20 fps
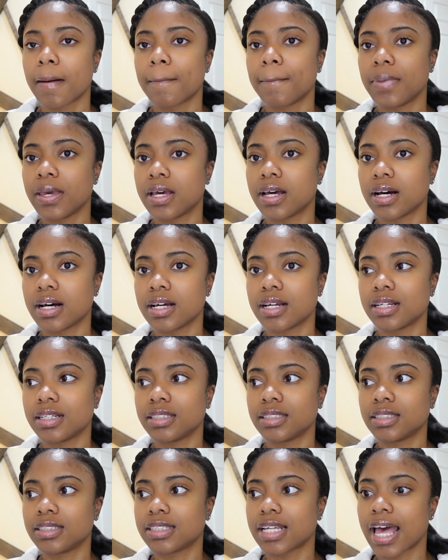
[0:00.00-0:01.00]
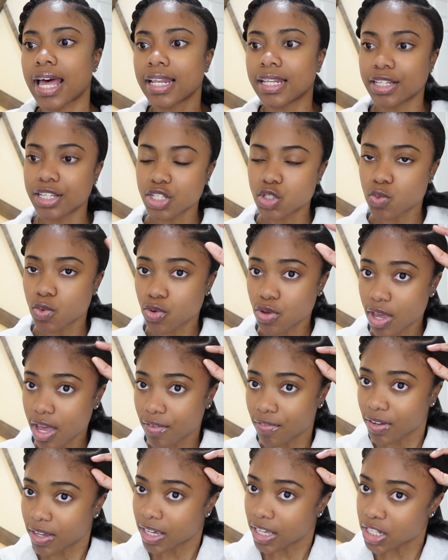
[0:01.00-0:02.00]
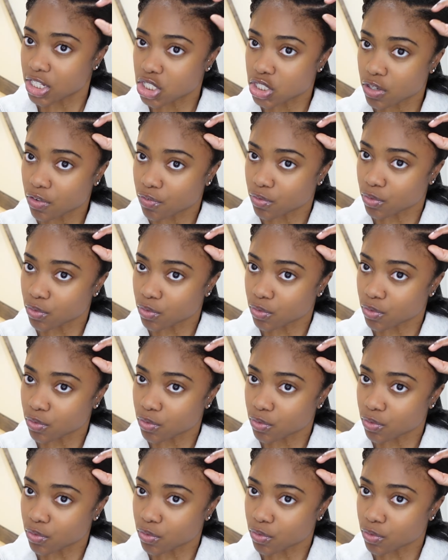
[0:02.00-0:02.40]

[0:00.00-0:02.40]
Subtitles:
Because at least when you have 1 inch of